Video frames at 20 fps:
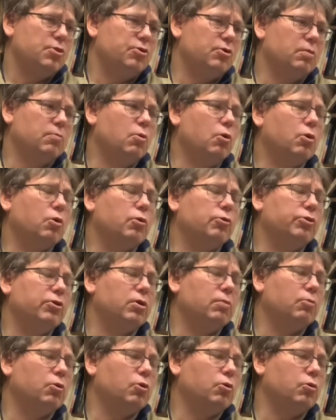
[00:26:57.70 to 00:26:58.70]
there
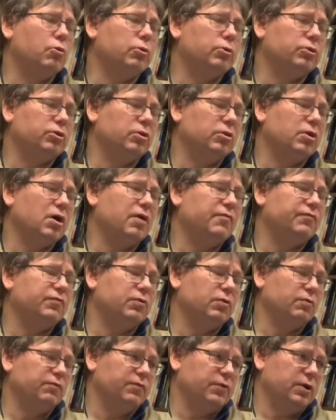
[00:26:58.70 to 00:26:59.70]
are more courses offered
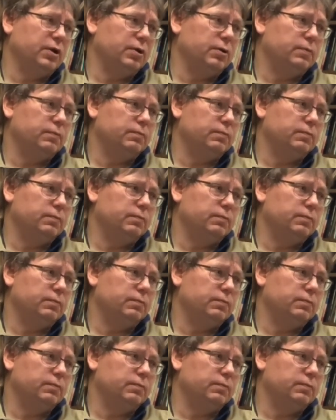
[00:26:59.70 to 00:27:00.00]
over here.